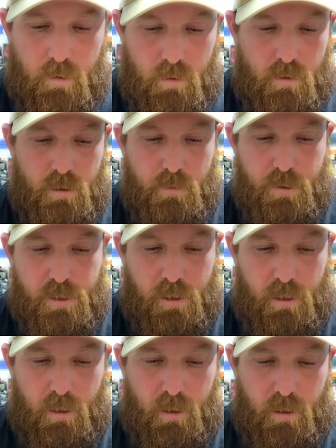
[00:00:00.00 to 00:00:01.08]
So we're just
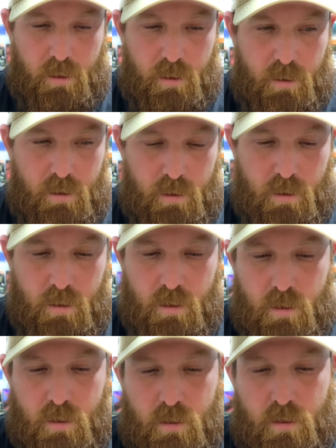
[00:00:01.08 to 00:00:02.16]
gonna
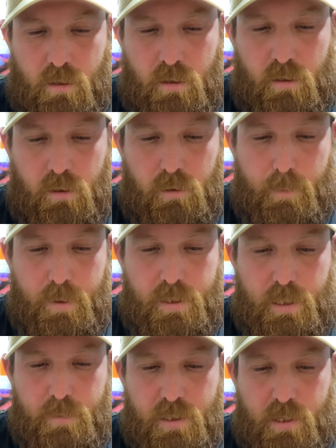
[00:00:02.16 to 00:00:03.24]
clip the
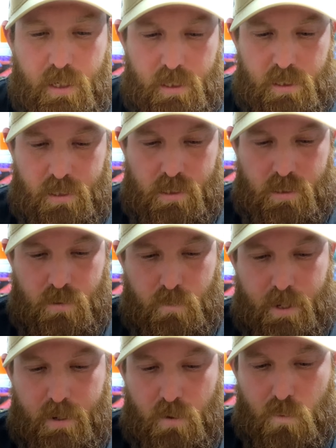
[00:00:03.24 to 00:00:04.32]
tips of these
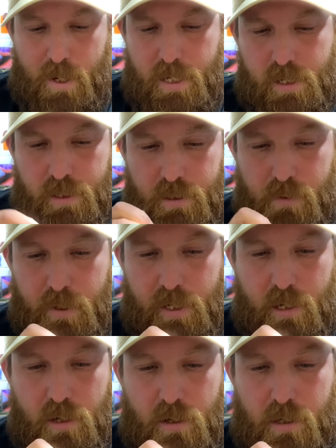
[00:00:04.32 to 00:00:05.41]
where they're weak, so we
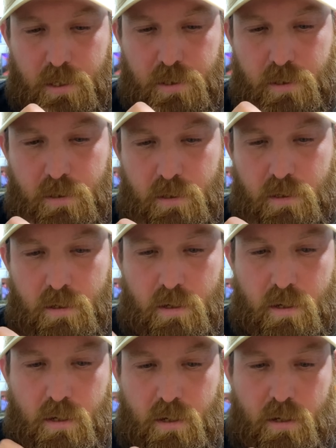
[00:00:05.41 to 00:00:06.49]
get a nice
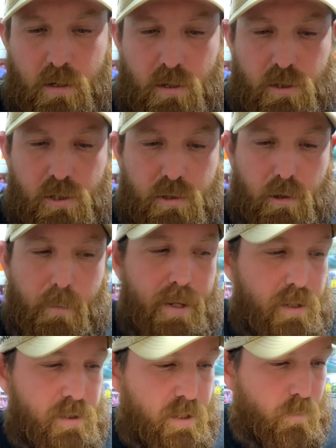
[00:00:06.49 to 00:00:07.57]
strong bit of
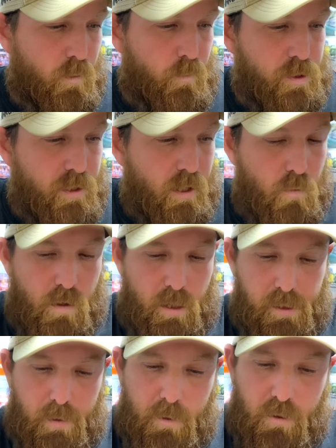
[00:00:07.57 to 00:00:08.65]
the stem when we start
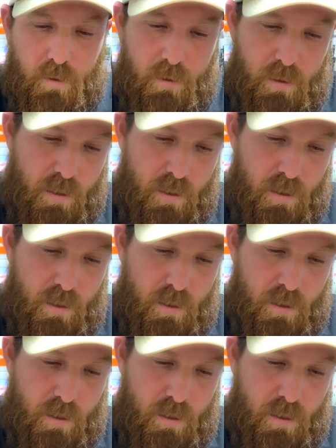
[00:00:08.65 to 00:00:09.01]
winding them on.